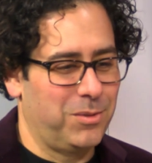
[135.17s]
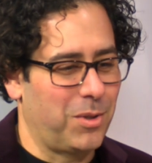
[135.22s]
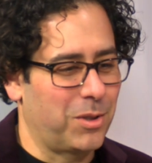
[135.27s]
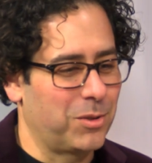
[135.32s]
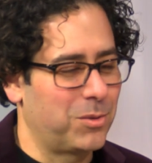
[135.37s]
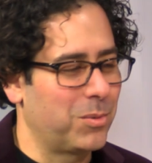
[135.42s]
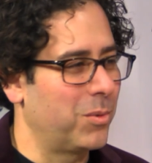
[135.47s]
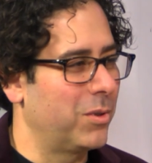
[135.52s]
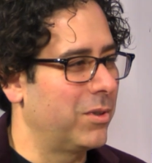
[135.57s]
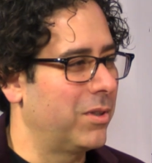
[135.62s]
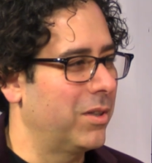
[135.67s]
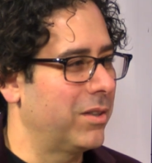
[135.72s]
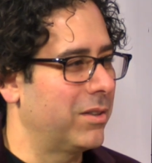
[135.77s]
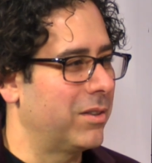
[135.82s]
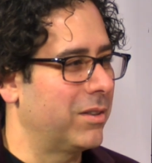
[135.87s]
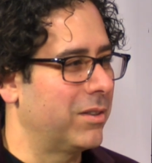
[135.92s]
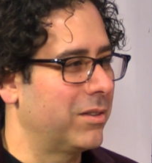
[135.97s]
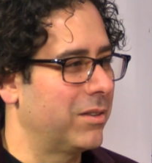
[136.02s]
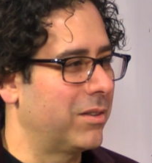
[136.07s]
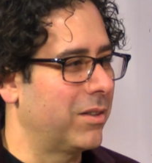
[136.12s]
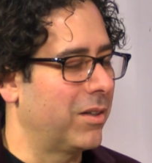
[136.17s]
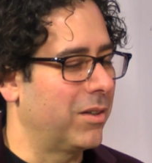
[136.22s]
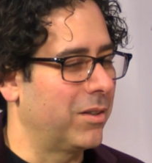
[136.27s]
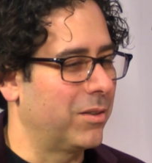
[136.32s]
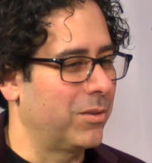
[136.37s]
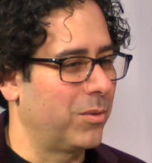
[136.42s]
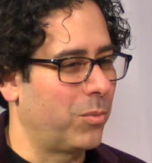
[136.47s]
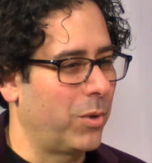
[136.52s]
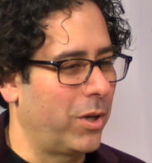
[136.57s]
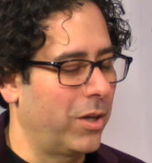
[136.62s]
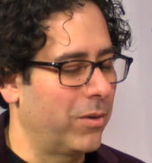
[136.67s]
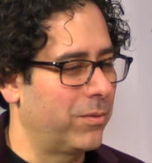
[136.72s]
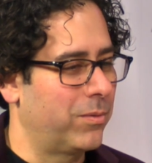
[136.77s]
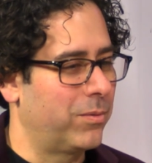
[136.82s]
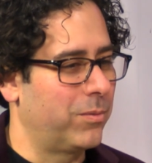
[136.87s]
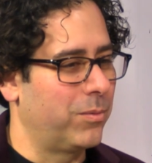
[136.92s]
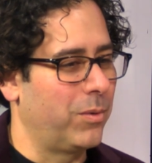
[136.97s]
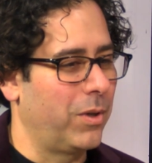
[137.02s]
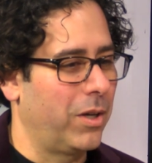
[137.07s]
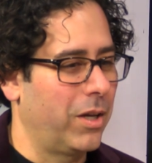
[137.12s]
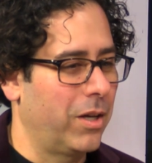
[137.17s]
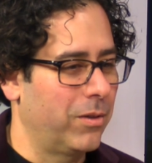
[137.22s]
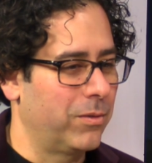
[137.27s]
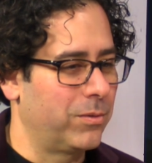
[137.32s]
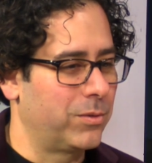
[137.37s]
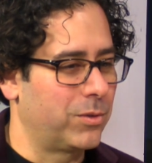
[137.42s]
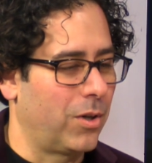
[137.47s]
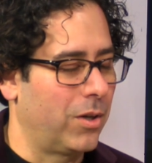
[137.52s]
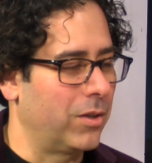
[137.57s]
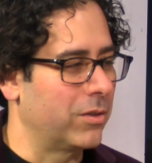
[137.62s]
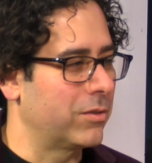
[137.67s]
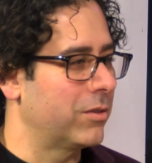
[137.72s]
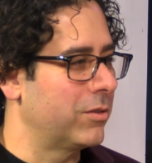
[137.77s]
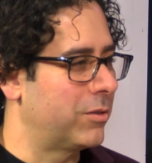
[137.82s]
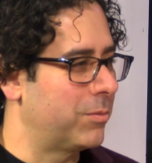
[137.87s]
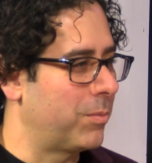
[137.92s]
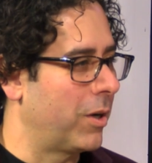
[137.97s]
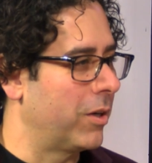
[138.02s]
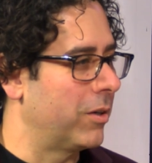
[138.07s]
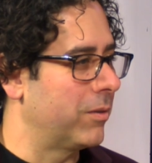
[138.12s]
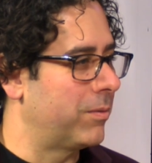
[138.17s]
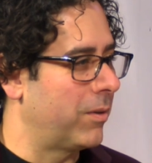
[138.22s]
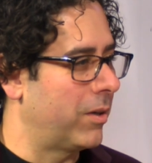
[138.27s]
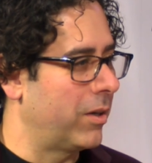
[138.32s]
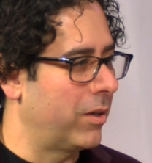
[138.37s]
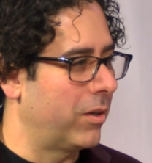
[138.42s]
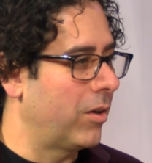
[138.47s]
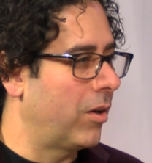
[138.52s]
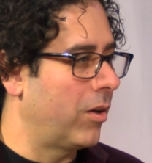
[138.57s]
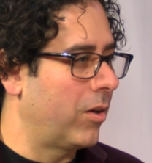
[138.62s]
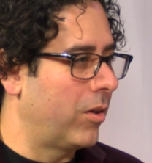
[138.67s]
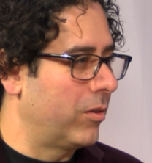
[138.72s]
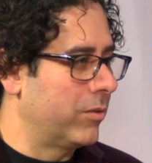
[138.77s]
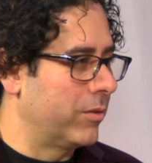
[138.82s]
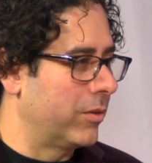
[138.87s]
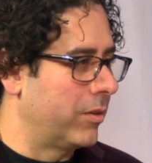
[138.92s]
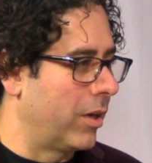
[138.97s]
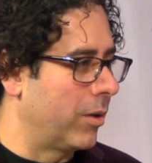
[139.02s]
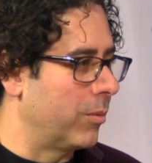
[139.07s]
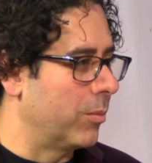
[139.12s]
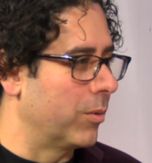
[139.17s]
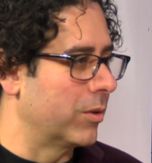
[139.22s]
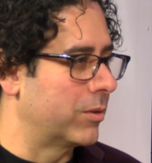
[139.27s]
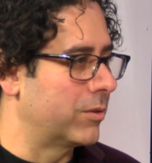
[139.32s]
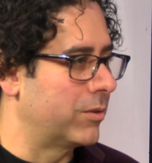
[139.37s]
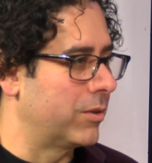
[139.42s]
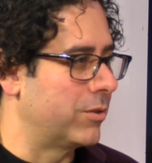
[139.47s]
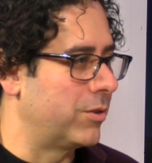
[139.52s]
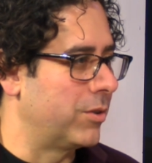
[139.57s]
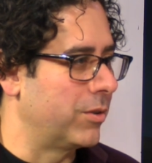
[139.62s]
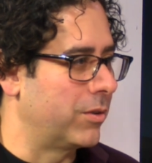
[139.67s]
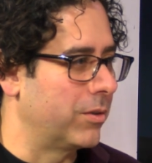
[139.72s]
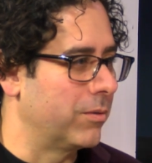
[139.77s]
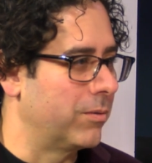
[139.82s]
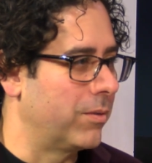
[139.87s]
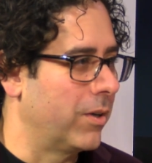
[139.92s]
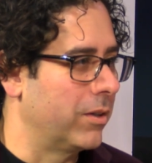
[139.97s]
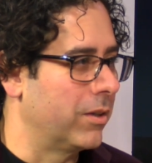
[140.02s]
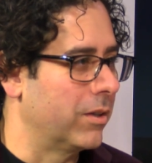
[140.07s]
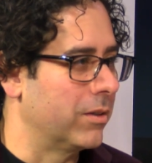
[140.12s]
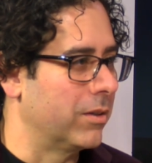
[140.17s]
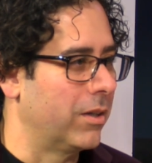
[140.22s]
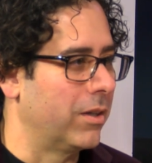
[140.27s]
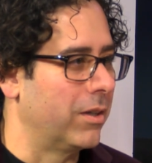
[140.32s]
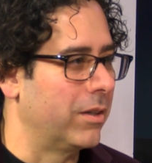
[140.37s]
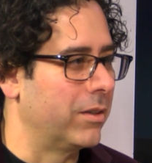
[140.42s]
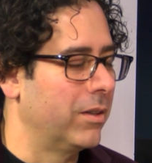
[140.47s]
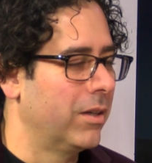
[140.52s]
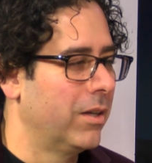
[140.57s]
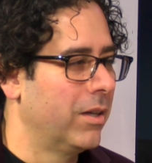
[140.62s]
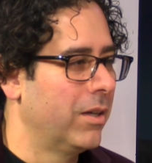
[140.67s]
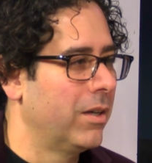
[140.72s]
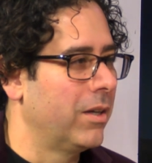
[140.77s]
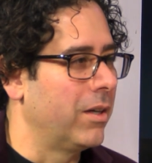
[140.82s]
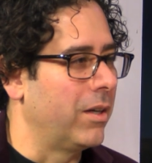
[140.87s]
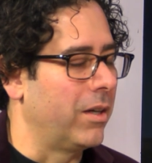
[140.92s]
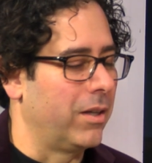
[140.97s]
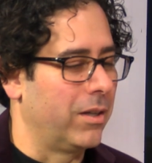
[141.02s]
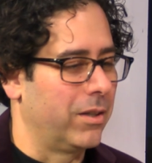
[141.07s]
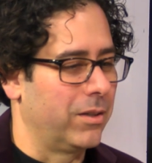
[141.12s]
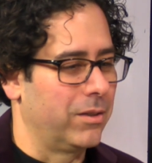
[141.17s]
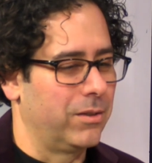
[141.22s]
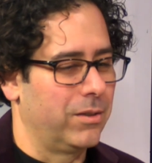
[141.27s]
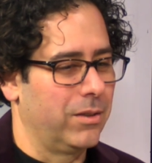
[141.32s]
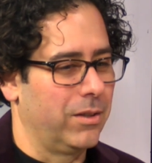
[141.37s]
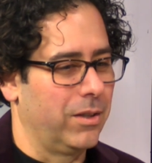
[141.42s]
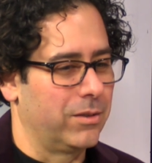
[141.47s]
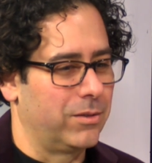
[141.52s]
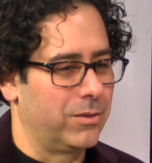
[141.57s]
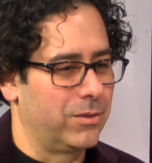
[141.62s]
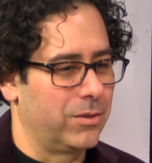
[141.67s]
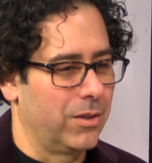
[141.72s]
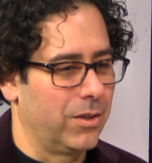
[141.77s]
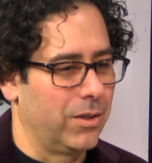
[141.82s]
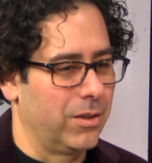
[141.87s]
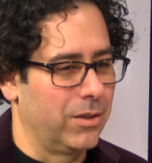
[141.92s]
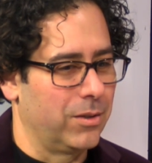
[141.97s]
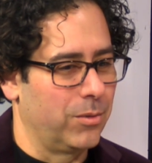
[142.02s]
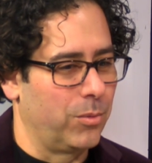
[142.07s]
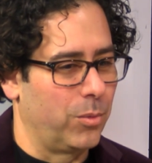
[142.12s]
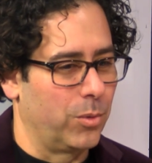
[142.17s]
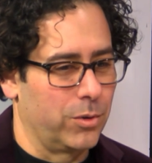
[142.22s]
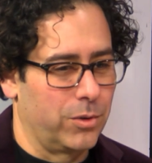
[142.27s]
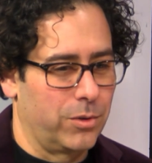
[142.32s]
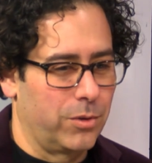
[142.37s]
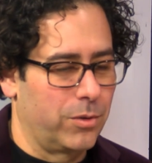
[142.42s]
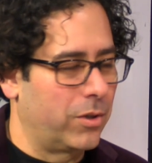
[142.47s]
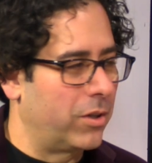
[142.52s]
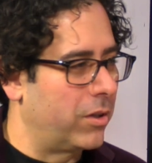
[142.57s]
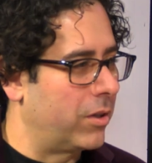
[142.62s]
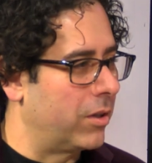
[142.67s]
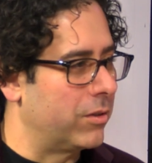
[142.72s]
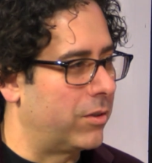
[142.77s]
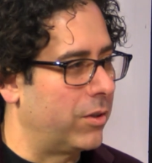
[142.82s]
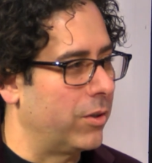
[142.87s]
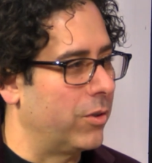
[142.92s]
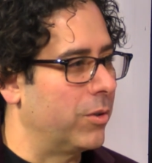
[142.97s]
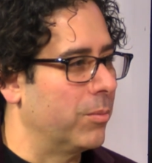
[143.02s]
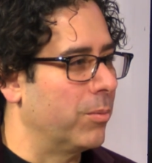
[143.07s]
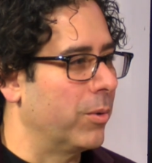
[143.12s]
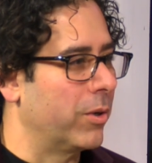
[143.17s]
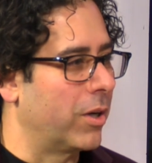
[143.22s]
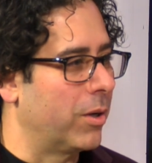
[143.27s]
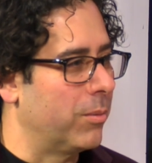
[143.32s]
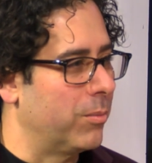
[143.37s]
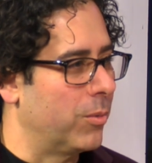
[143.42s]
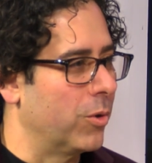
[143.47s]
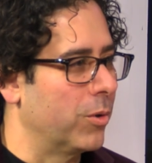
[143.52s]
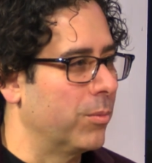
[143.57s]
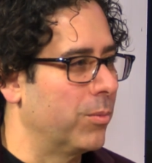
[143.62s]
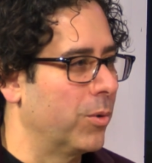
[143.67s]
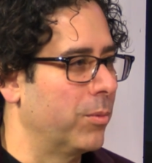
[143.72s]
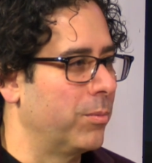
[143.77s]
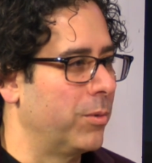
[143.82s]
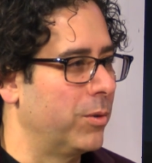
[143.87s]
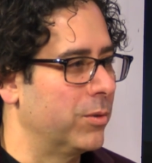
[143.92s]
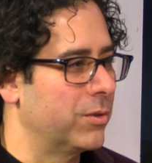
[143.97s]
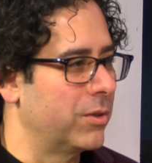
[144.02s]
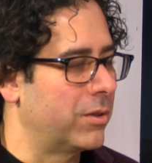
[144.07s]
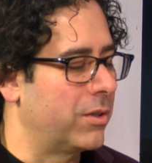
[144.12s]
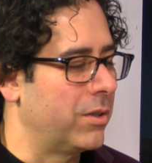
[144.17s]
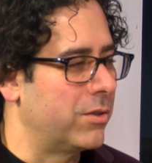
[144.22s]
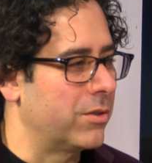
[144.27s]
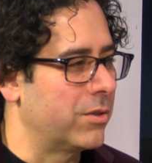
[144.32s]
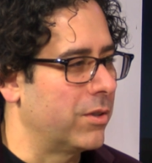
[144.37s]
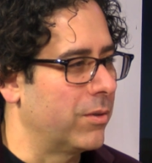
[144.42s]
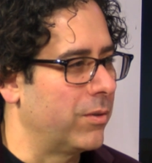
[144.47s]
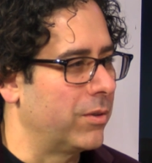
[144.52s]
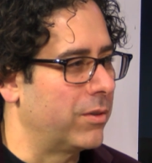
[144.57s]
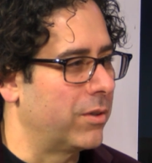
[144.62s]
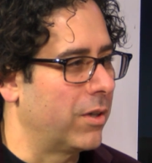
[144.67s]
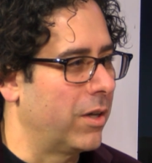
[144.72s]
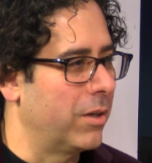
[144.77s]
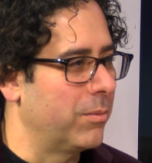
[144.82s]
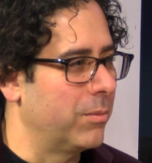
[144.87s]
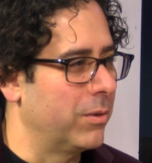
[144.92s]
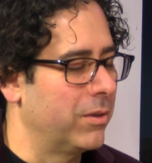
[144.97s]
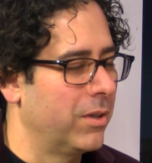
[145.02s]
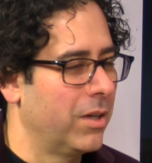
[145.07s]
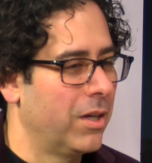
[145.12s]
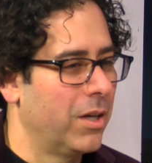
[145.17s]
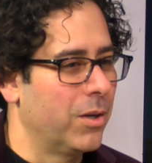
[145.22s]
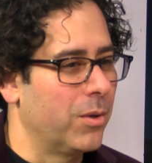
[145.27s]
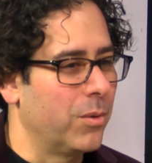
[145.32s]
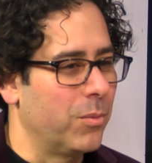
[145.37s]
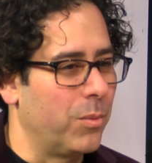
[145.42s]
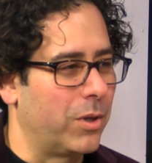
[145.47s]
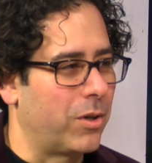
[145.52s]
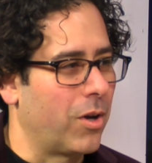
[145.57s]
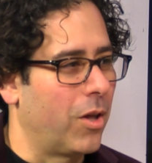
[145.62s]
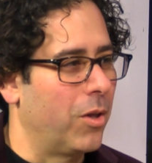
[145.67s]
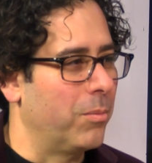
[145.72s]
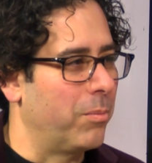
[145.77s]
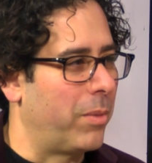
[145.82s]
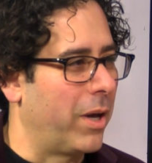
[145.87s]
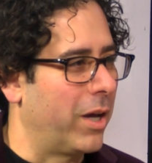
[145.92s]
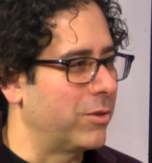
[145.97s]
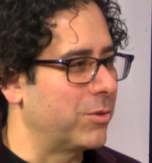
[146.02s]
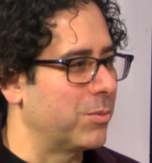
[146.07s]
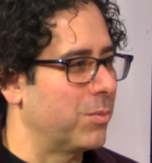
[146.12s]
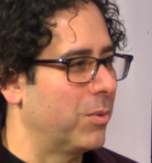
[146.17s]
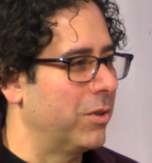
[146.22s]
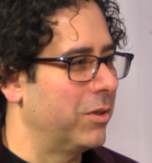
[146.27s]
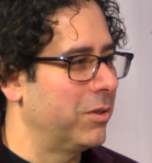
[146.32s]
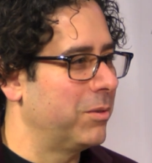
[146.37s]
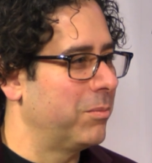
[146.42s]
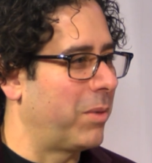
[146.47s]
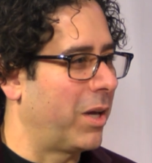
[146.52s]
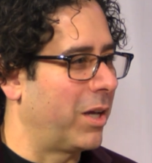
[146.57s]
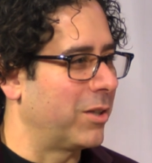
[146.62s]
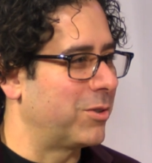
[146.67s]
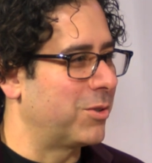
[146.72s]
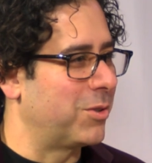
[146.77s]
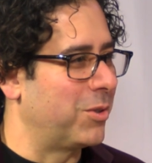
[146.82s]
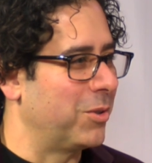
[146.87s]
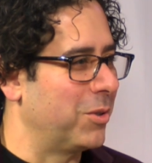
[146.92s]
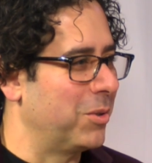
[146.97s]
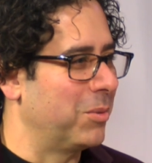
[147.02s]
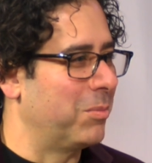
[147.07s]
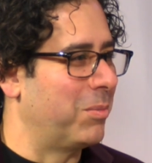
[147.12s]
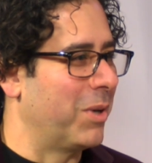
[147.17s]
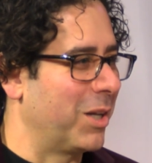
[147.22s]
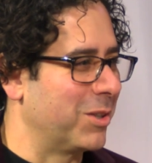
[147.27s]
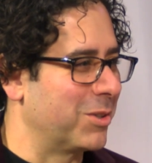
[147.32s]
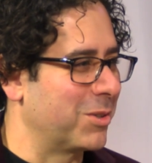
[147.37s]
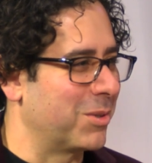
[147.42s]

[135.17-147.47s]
what we did. And we have songs on Spotify, all networks that you can find online. Okay. And it's we're continuing to bring out more and more music each and every time. And we call them batch 1, batch 2, batch